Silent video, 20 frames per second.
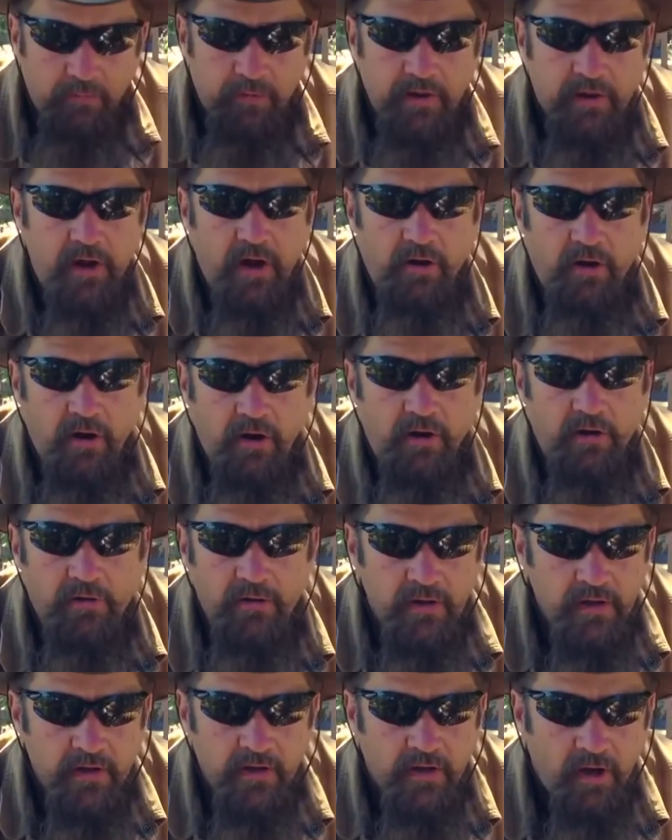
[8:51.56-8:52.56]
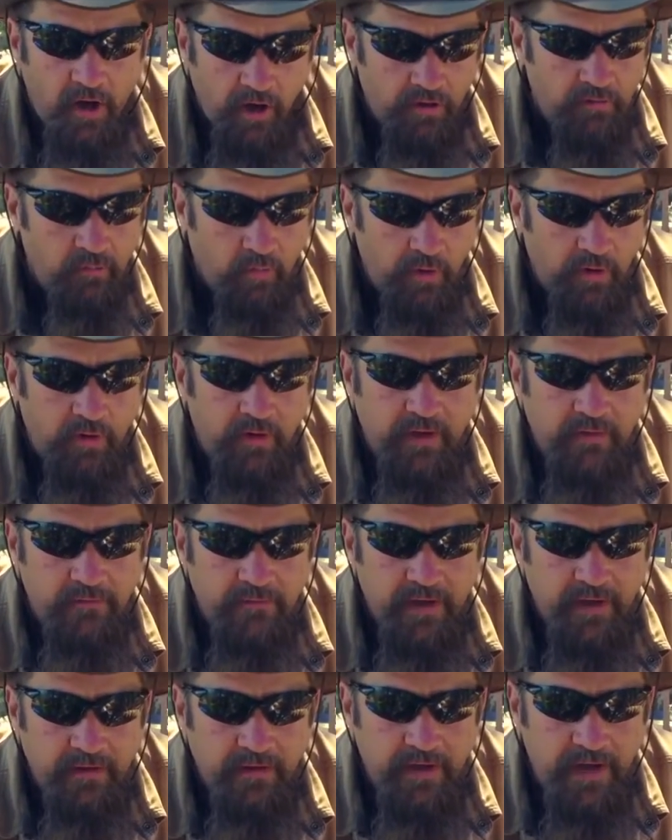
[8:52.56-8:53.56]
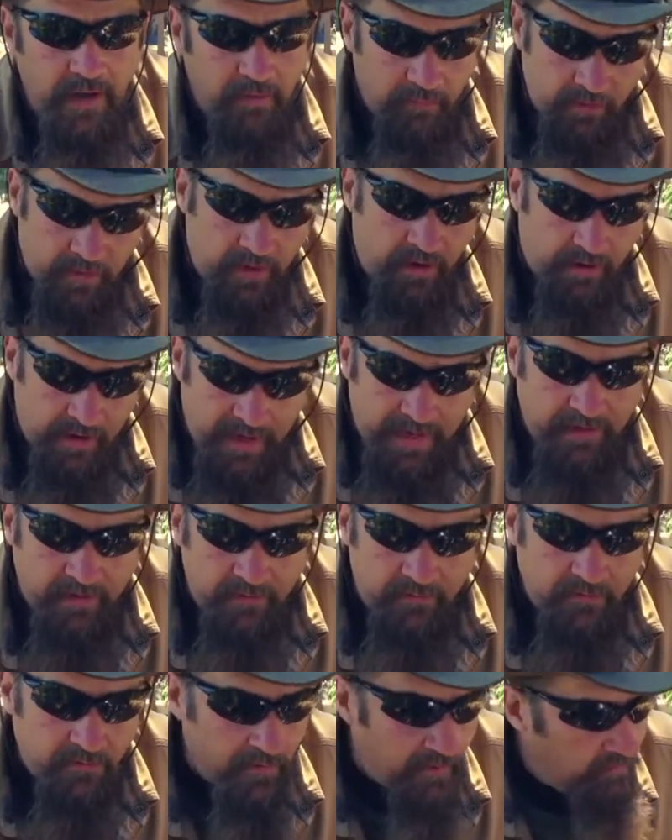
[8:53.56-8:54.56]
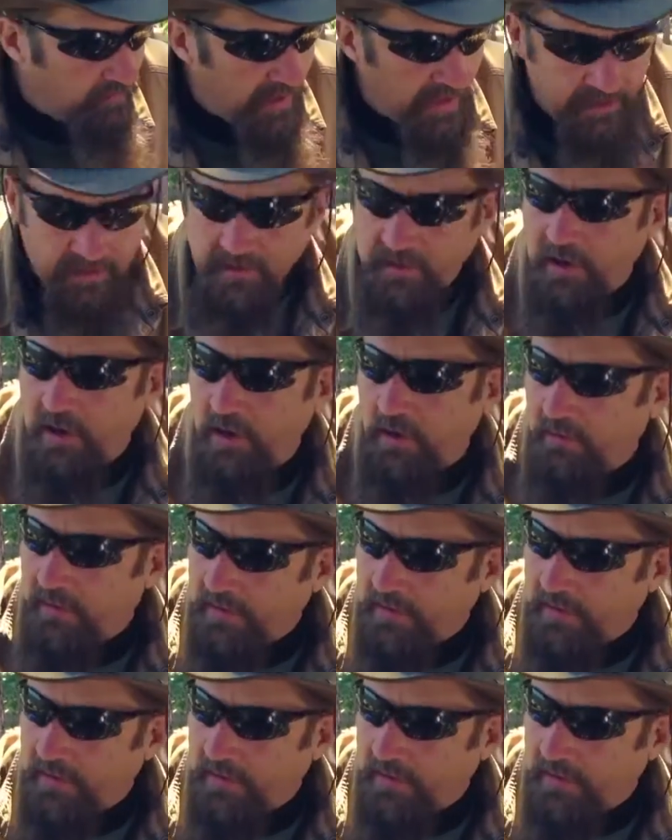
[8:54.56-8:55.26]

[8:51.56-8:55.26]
with our hard work and got with our hands. And we had to go